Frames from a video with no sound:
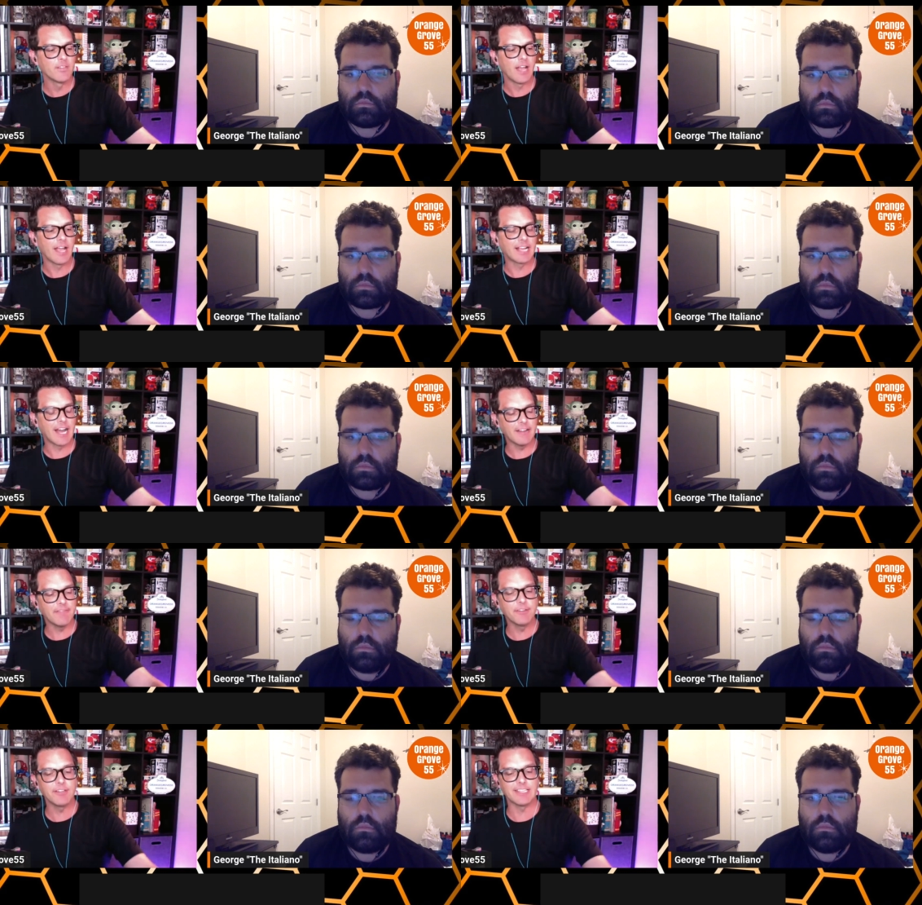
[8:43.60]
Speaker 1: I kind of
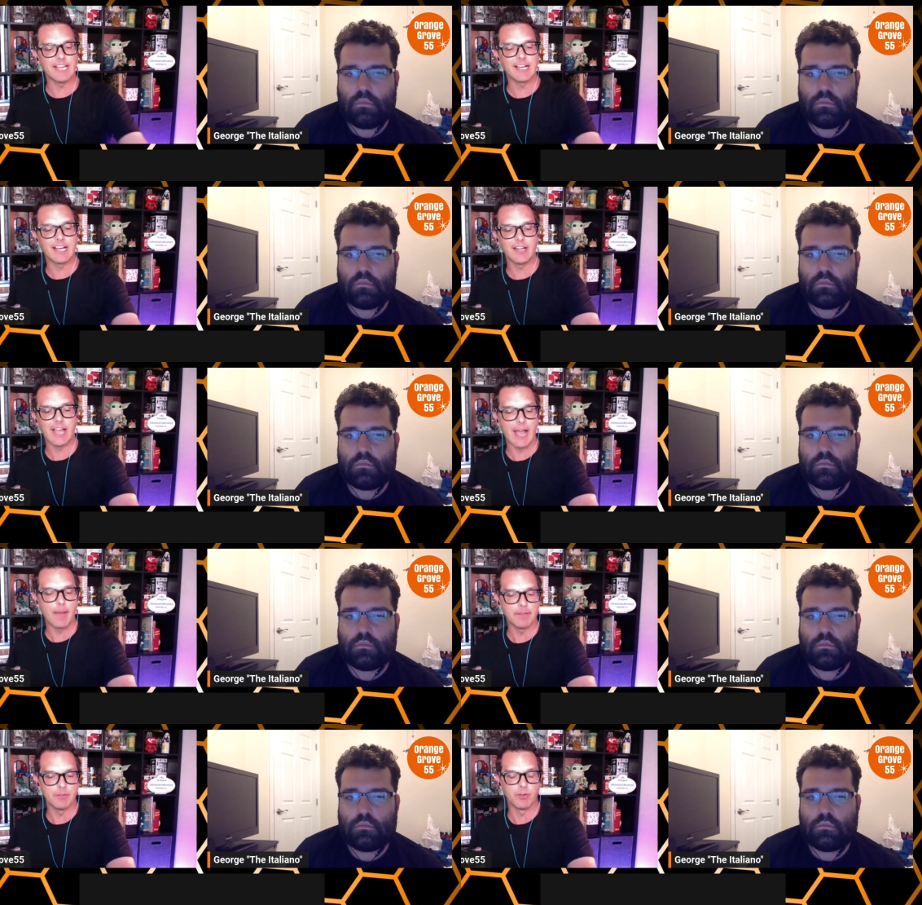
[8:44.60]
feel like that kind of
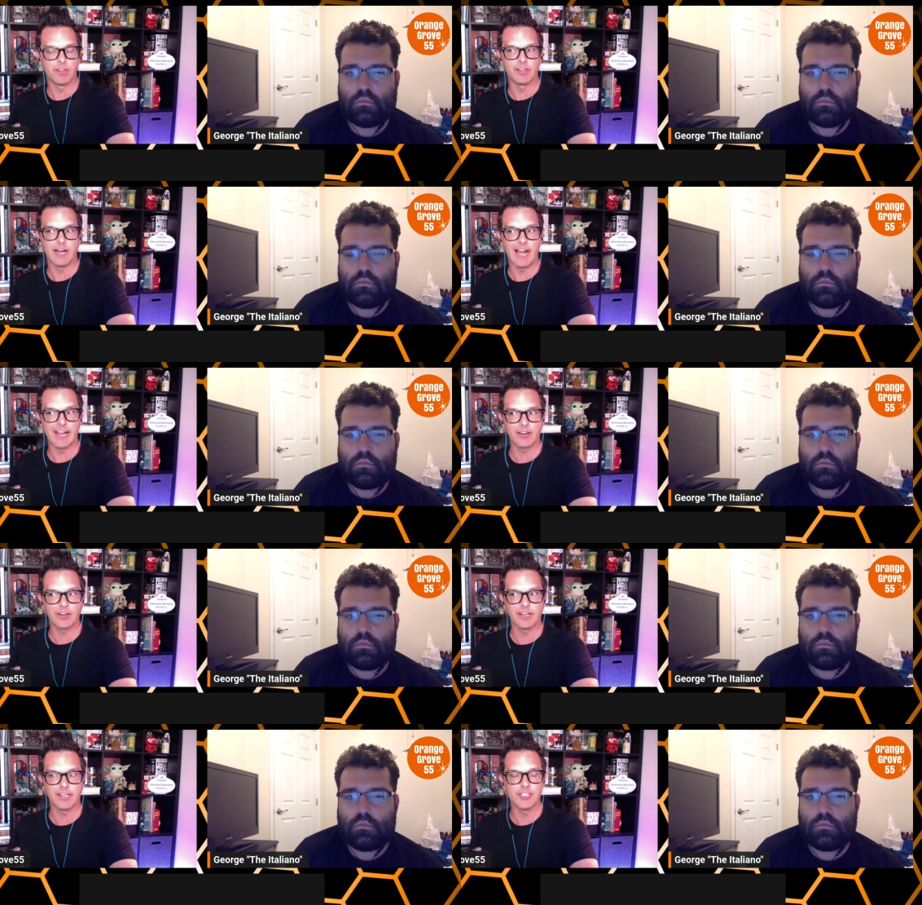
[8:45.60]
happened with
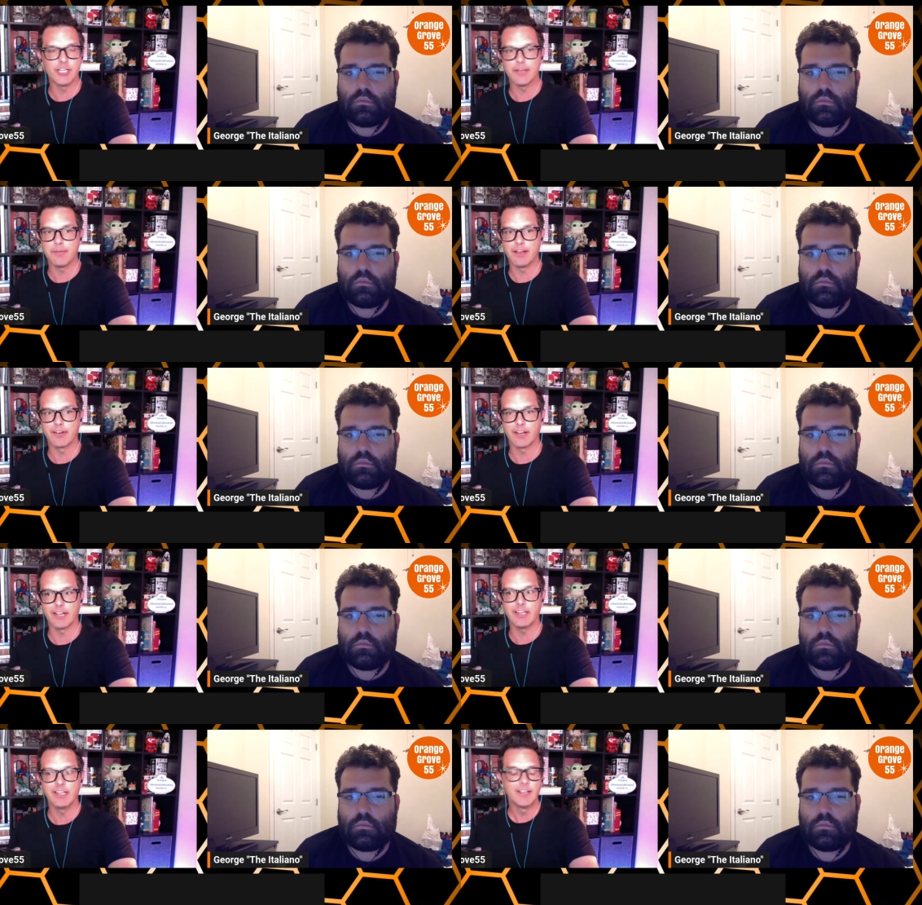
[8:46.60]
Iger and Chapek,
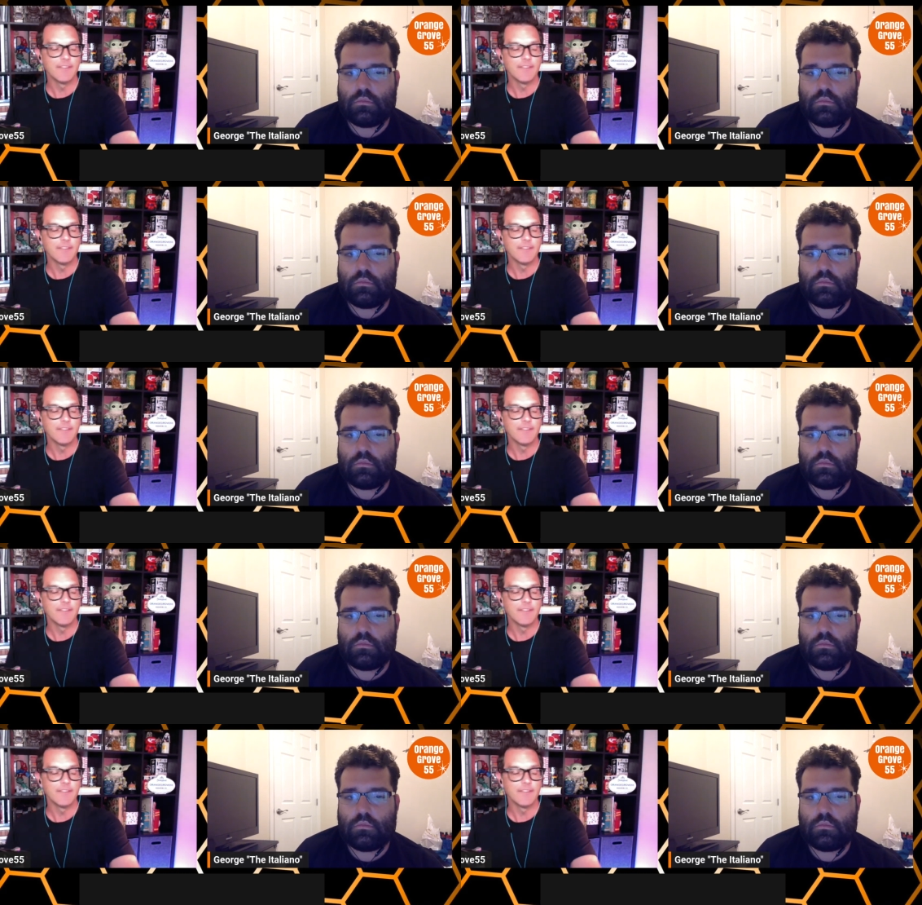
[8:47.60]
right?